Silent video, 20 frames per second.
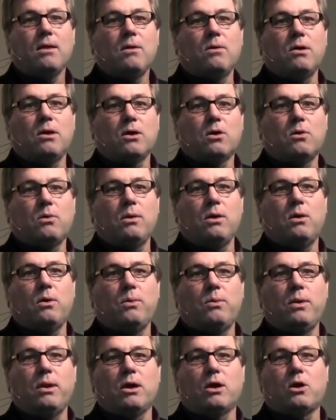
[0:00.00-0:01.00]
I want a, I
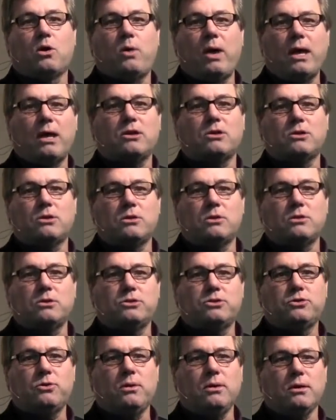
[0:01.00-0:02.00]
want a quick
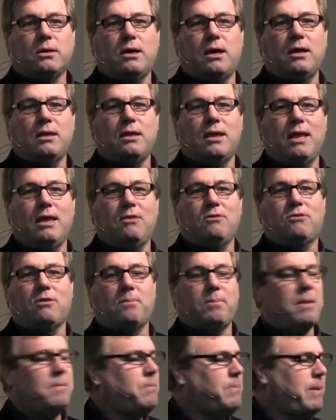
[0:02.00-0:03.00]
shortcut to getting
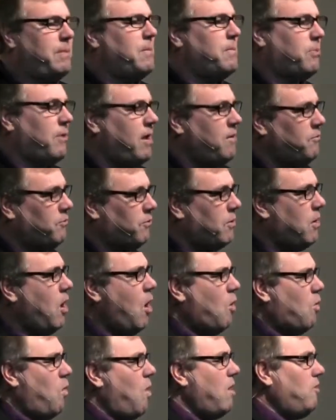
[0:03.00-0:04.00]
something. People, people pray for,
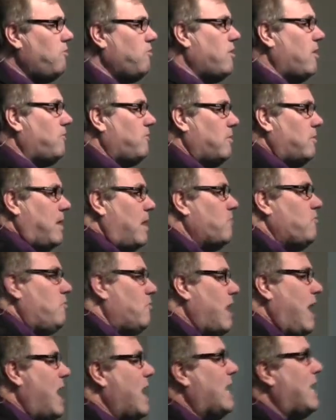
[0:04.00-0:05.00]
want stuff sometimes
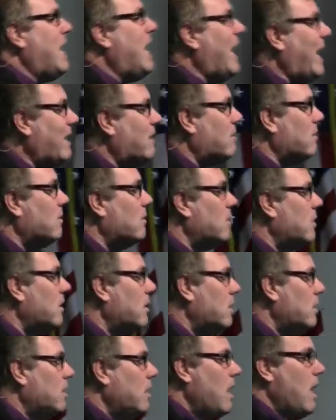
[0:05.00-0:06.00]
you can't get.
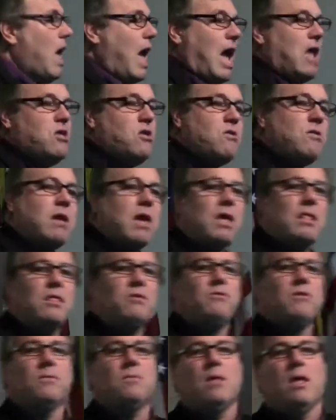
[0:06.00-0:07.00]
And you can't
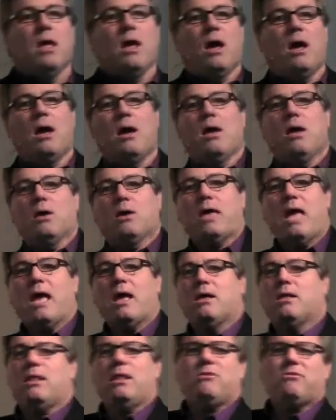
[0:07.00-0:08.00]
listen. Uh,
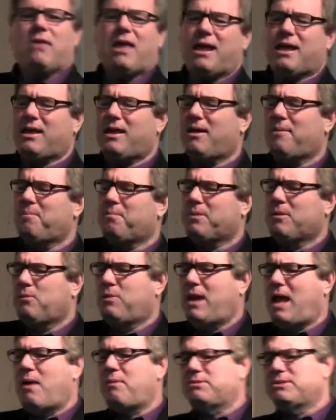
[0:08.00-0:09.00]
that's like um,
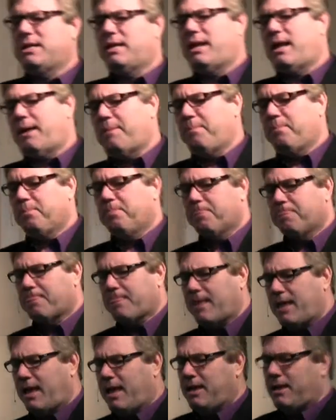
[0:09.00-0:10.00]
when I was at um,
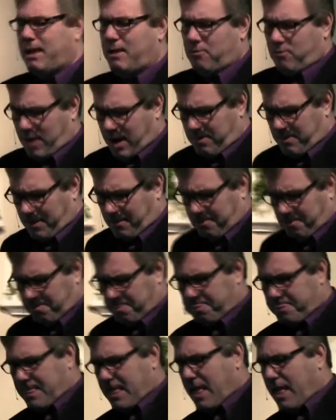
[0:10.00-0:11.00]
at, at Rhema,
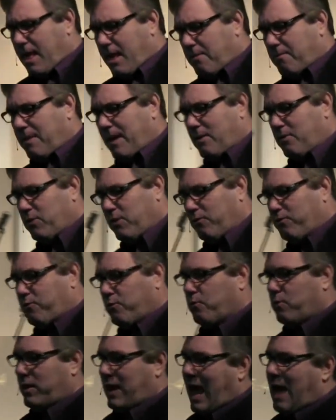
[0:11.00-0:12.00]
my, the,
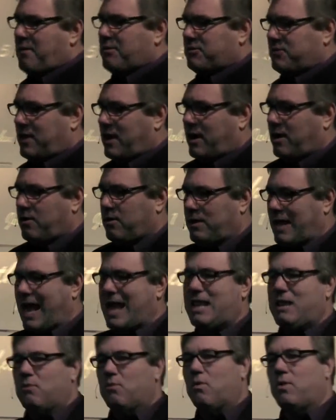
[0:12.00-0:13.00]
when I was there in
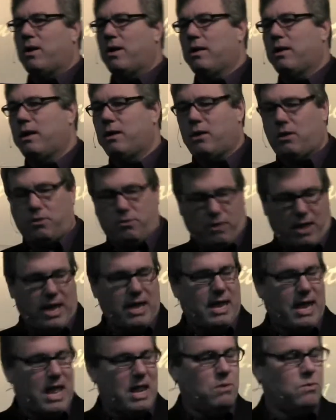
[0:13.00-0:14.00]
'81, you know, this
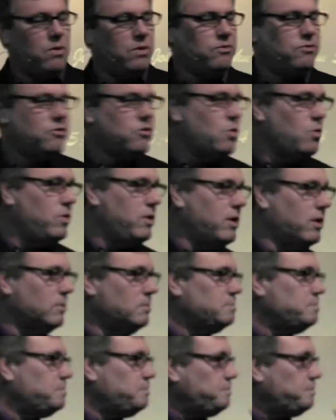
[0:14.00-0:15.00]
80, 81 school year